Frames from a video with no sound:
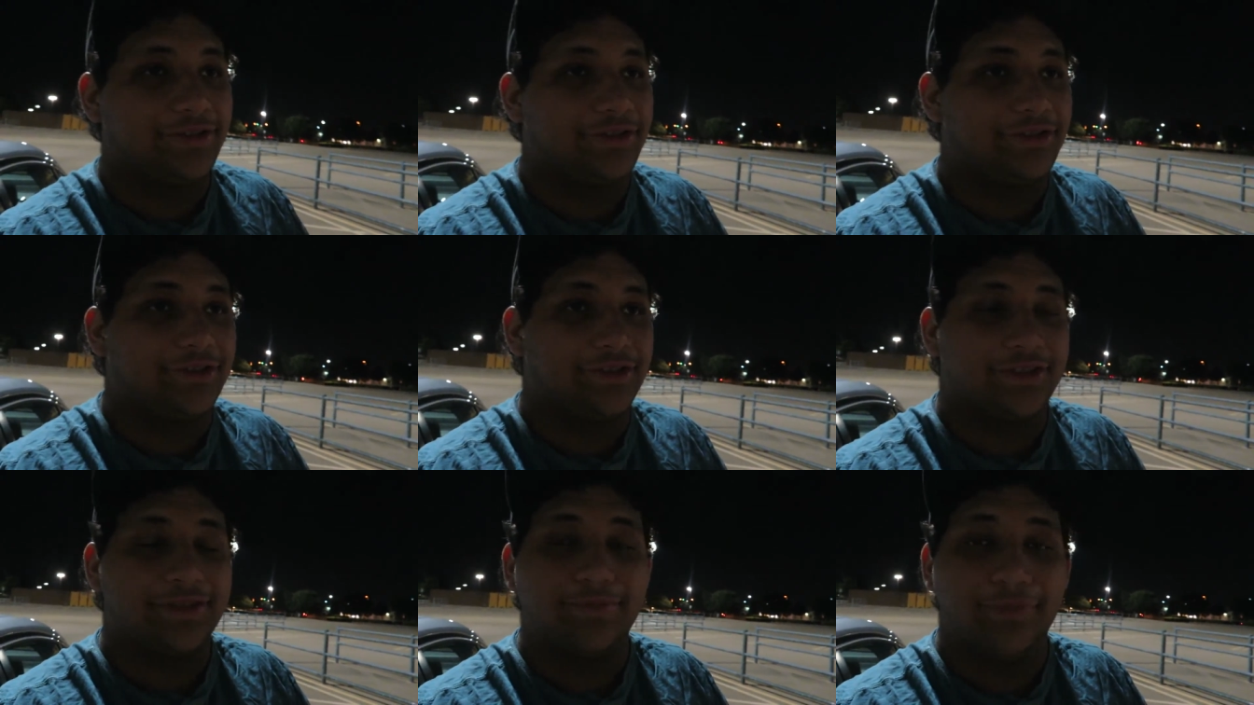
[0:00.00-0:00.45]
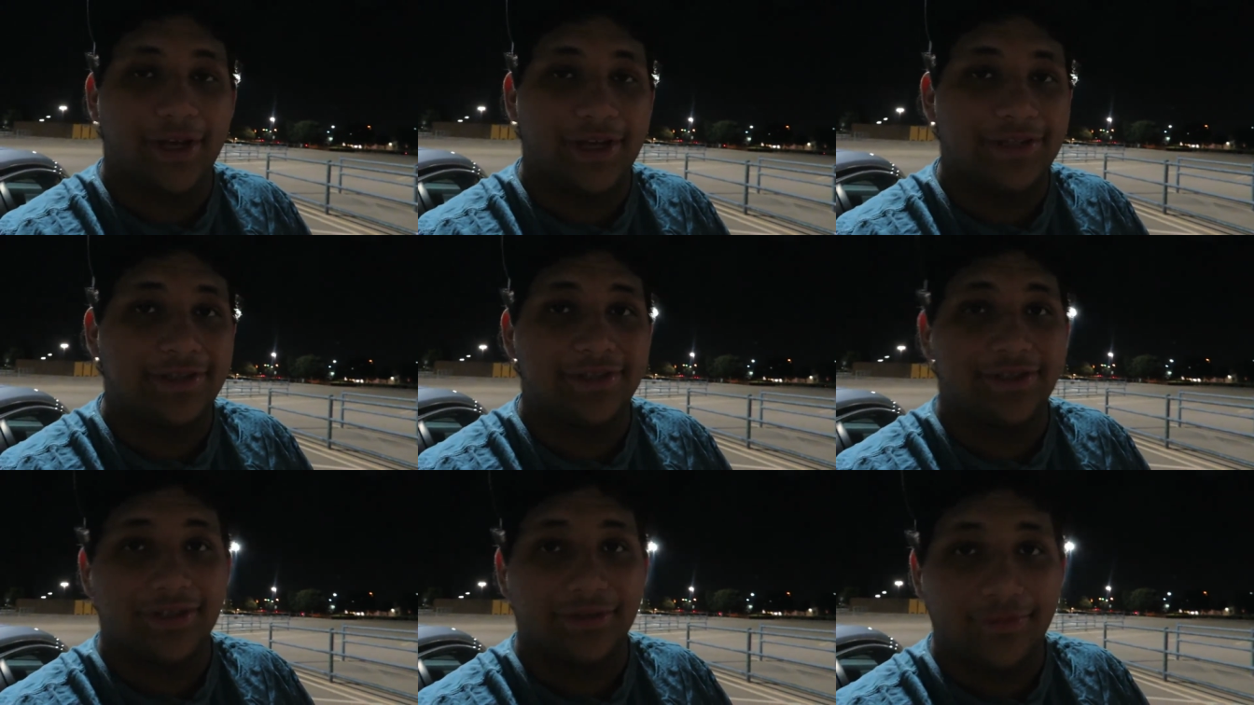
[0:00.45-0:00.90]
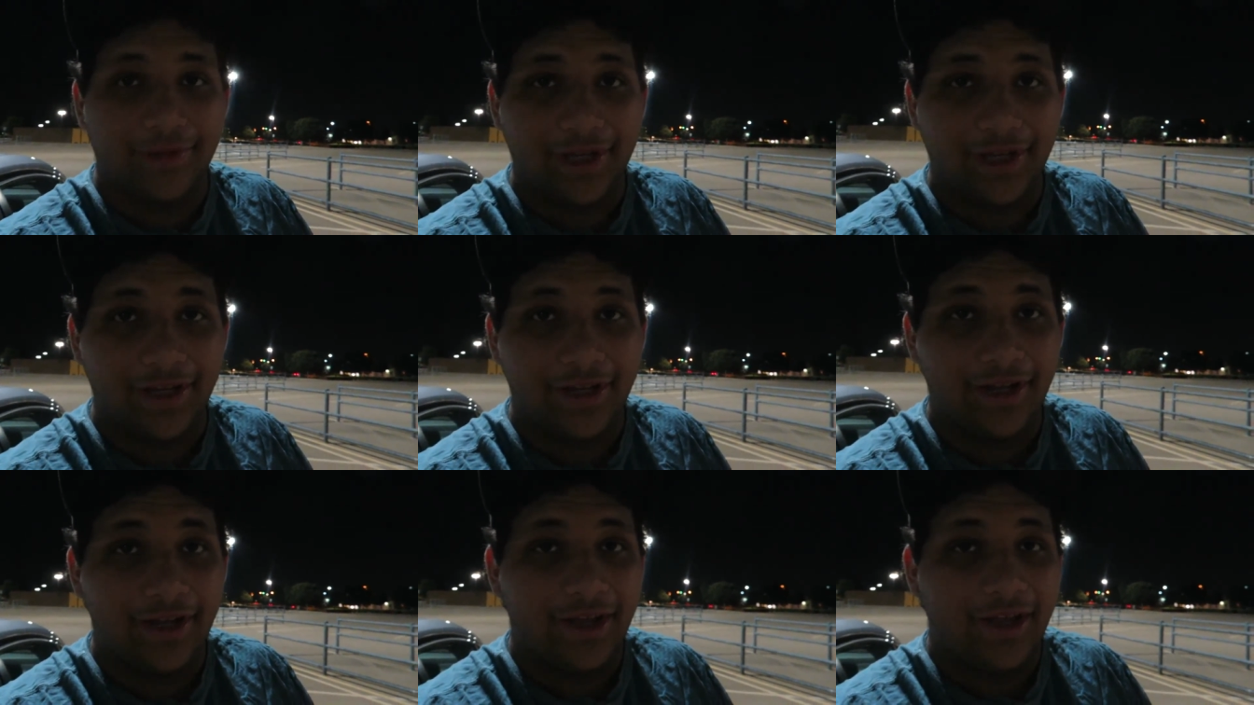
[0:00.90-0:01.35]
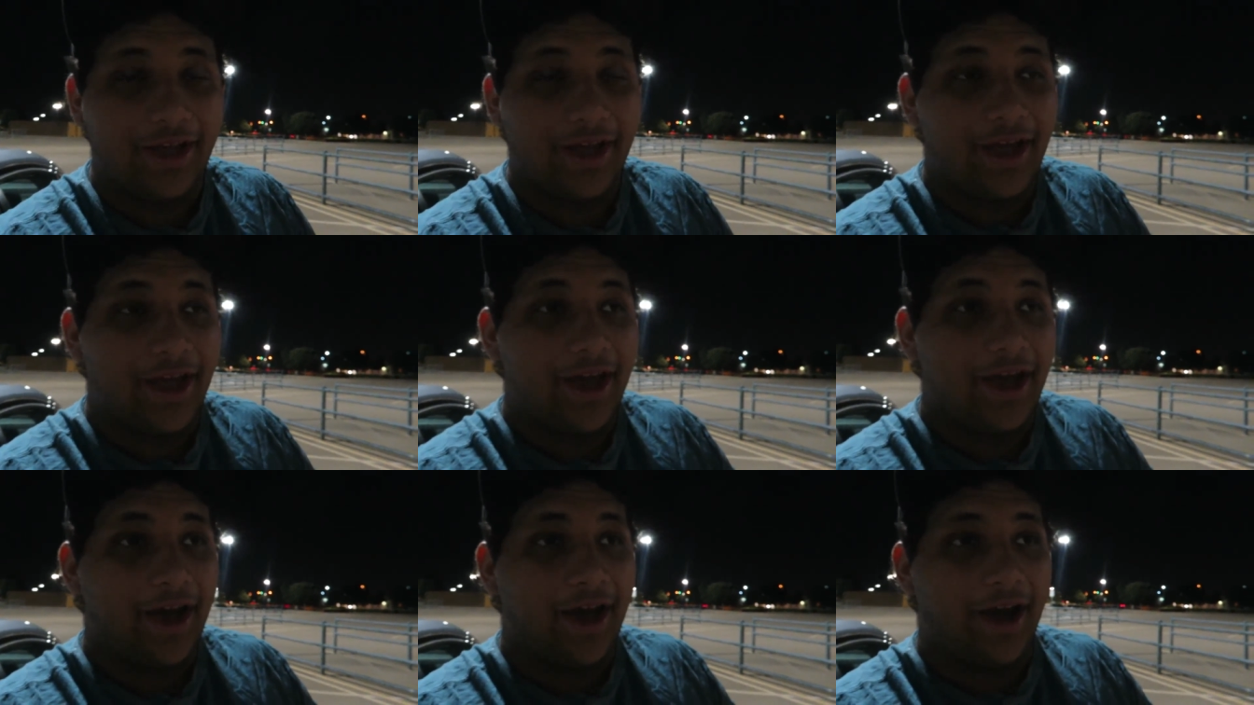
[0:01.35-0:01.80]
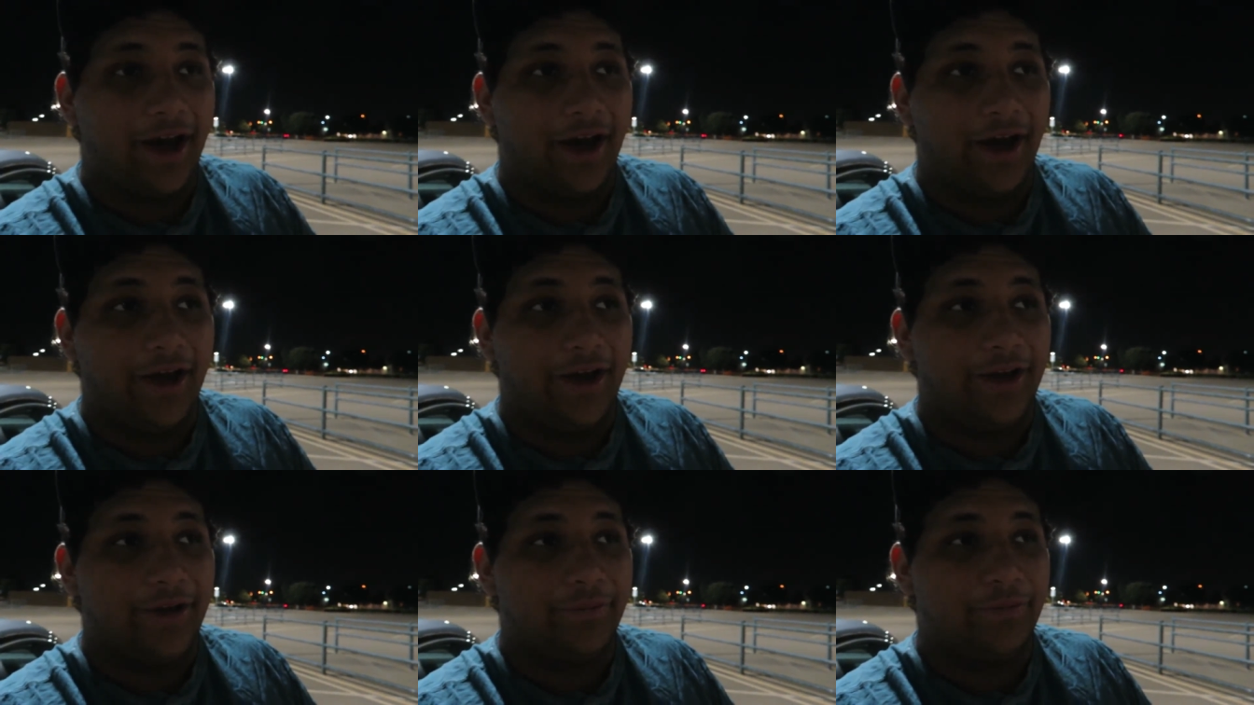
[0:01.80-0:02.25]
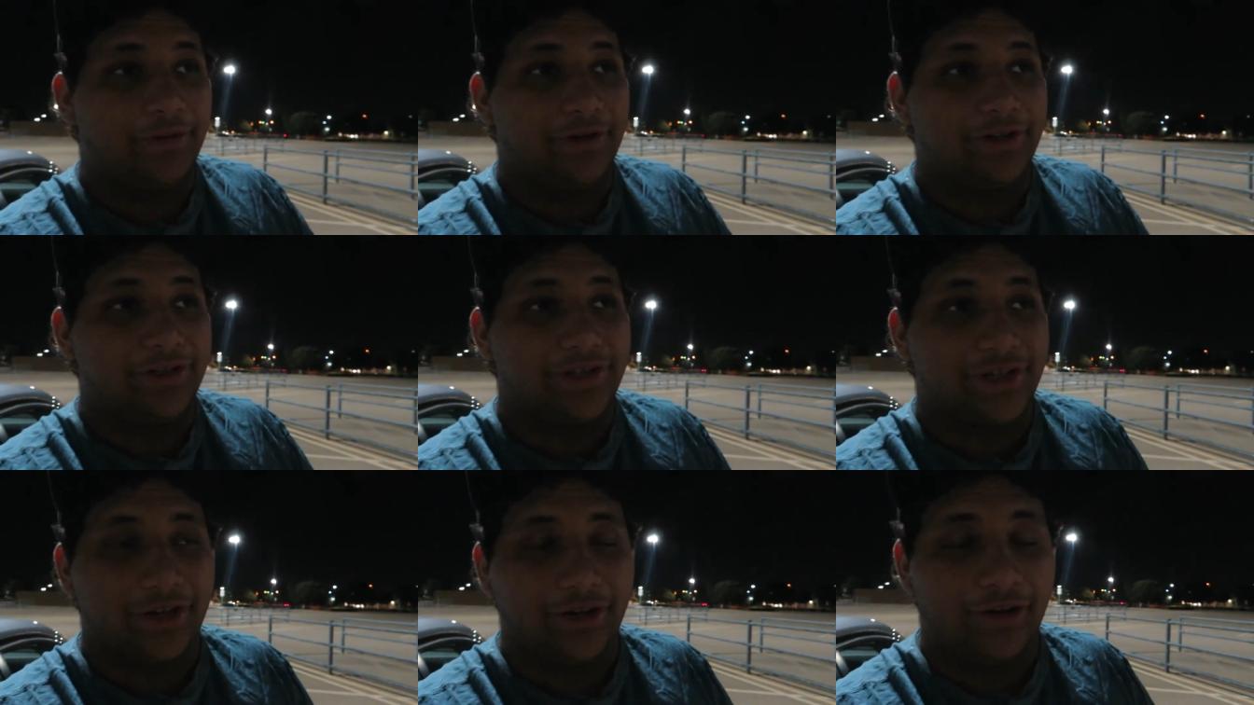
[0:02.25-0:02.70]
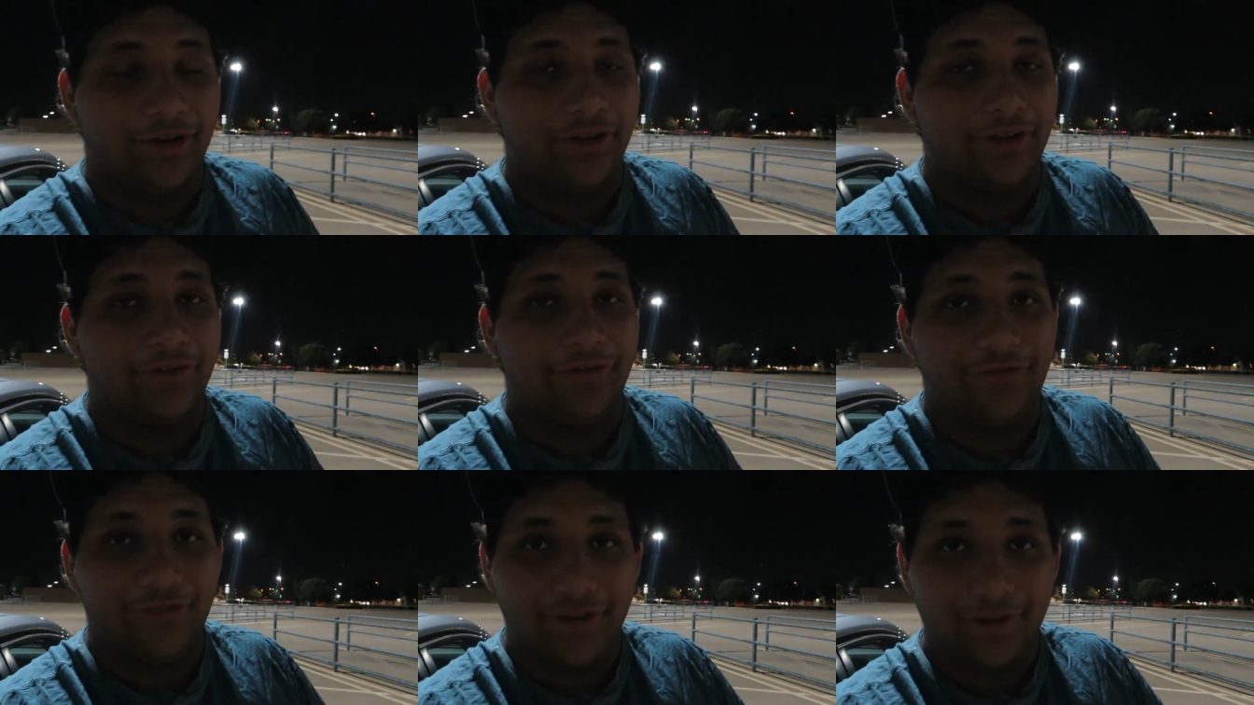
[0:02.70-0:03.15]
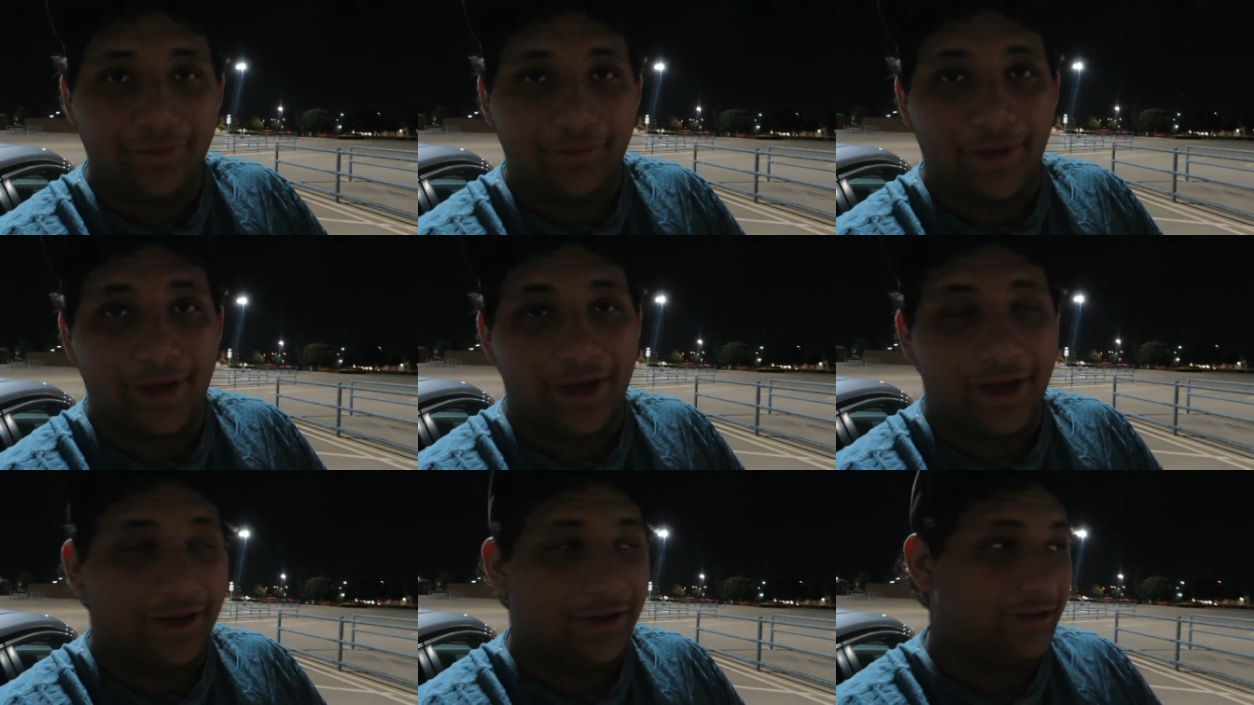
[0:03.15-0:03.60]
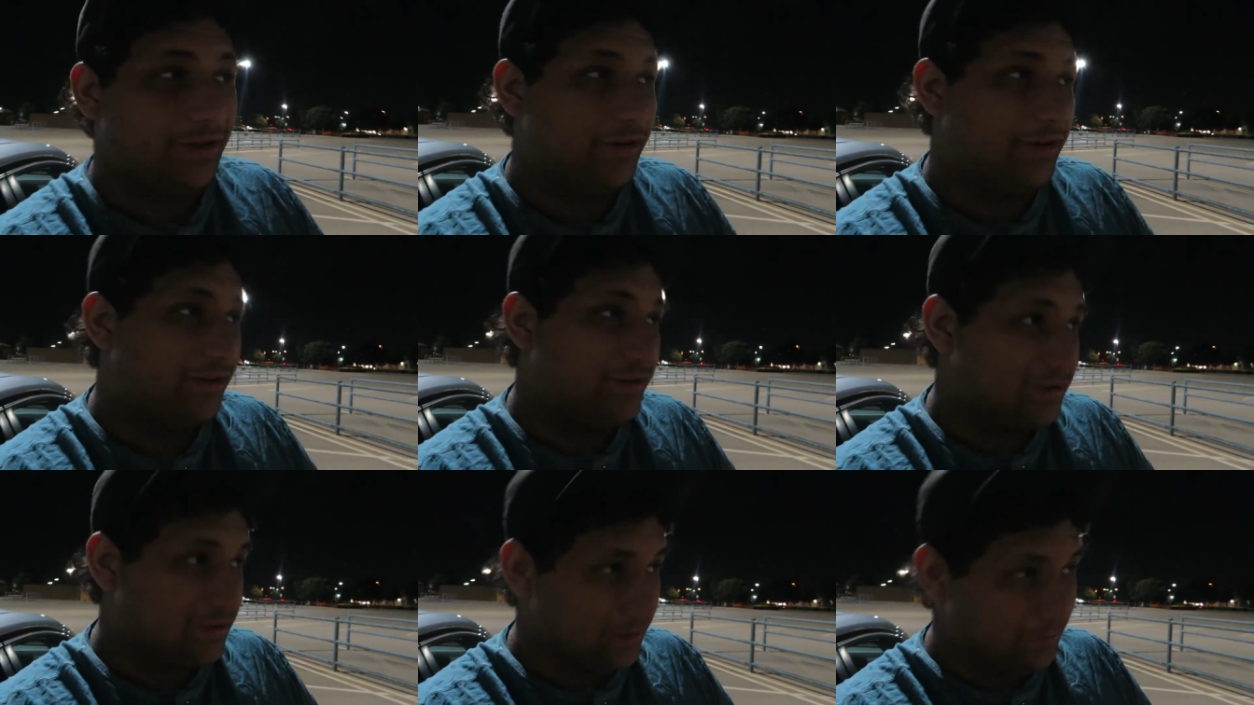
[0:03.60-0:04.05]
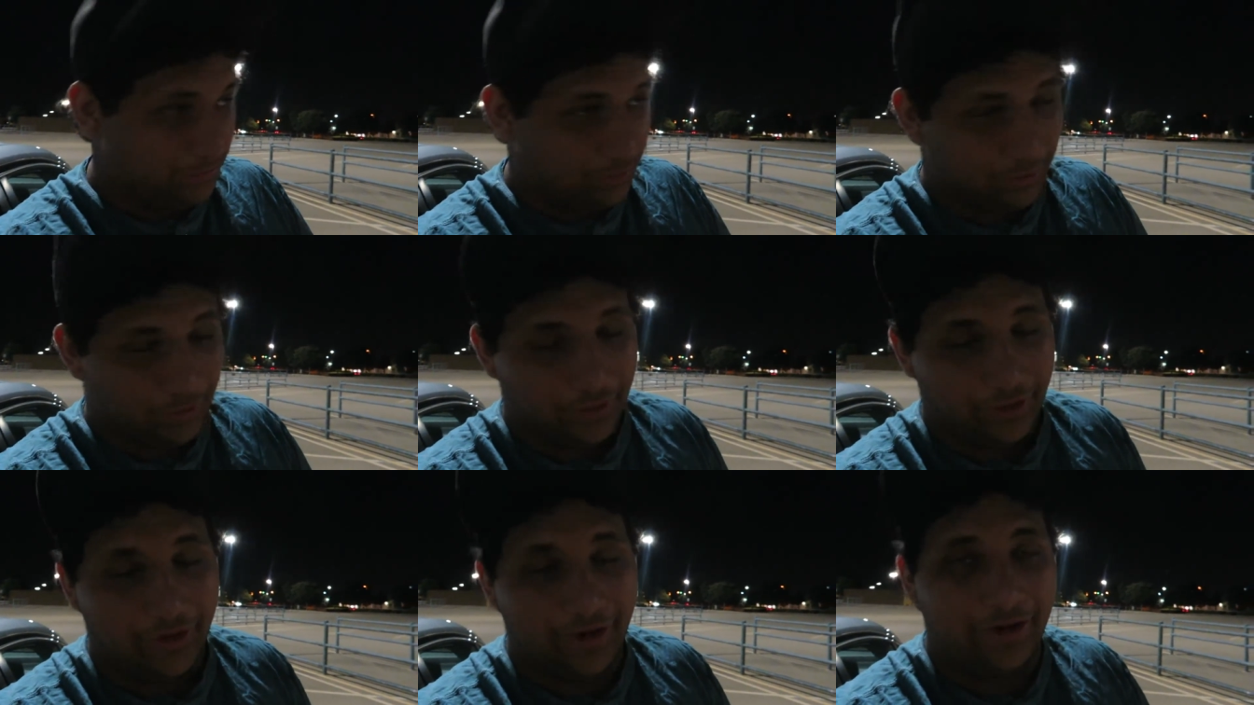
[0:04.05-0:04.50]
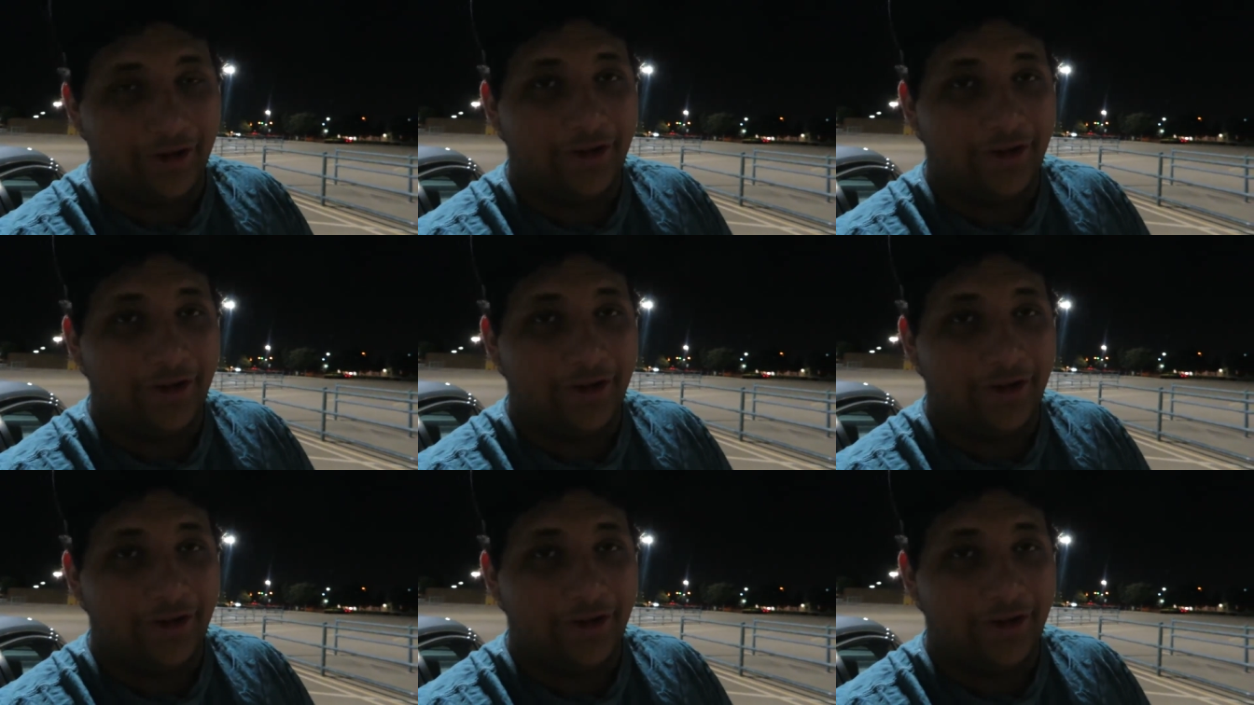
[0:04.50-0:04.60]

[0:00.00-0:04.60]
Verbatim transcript: and you're just messaging me. I appreciate all the feedback and all the support.